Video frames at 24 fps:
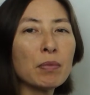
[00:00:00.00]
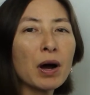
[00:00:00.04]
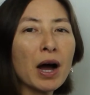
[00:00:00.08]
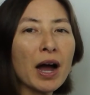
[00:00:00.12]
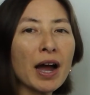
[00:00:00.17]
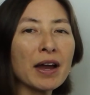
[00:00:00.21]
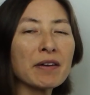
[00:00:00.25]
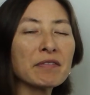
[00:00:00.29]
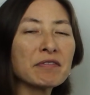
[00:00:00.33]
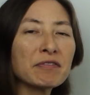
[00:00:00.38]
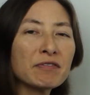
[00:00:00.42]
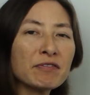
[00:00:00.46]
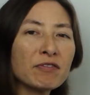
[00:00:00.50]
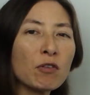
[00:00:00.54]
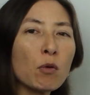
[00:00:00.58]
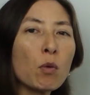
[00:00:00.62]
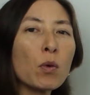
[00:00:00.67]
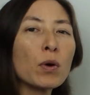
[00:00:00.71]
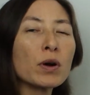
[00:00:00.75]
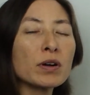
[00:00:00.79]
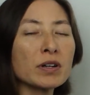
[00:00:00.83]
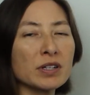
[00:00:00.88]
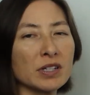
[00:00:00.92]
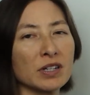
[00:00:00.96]
by
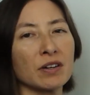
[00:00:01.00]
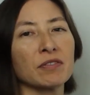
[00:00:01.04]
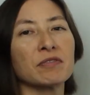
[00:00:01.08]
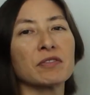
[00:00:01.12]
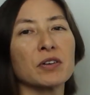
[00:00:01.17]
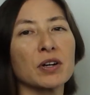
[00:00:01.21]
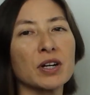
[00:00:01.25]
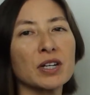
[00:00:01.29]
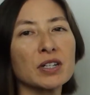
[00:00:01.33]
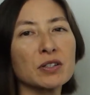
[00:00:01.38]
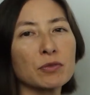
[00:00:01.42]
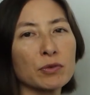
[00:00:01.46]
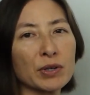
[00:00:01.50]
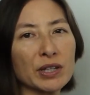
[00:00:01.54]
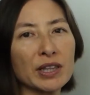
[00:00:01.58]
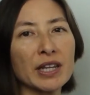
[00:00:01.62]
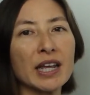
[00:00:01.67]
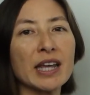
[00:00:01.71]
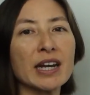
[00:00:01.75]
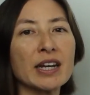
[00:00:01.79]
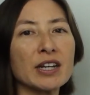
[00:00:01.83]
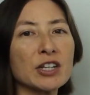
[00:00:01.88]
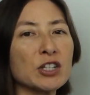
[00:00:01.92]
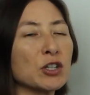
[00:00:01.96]
4 different
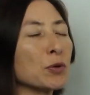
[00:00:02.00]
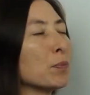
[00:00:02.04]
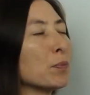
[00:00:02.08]
related